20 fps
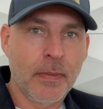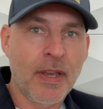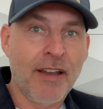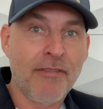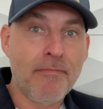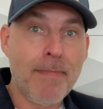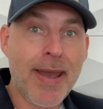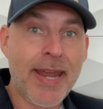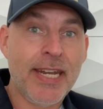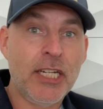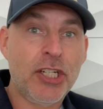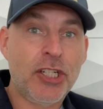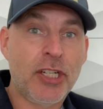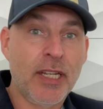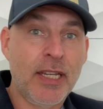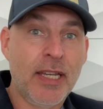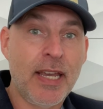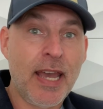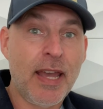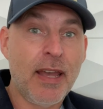I've managed to
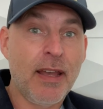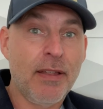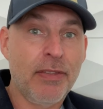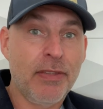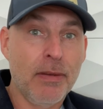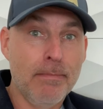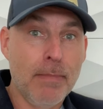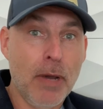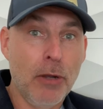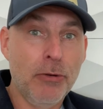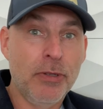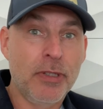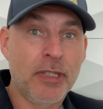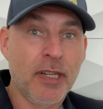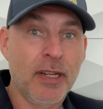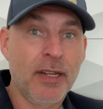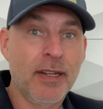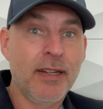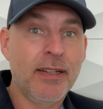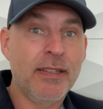get the
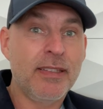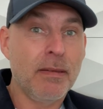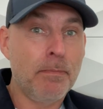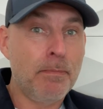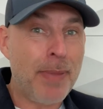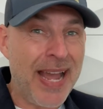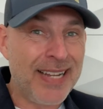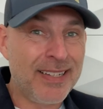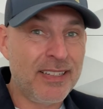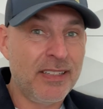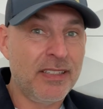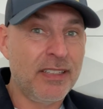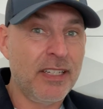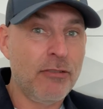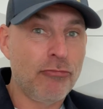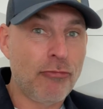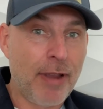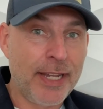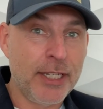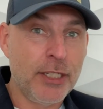motor to Battersea
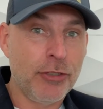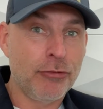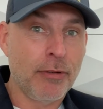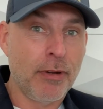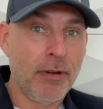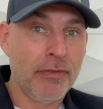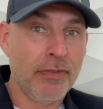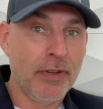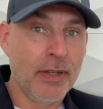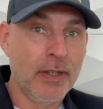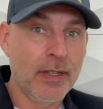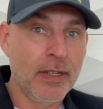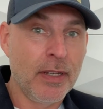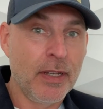Range Rover.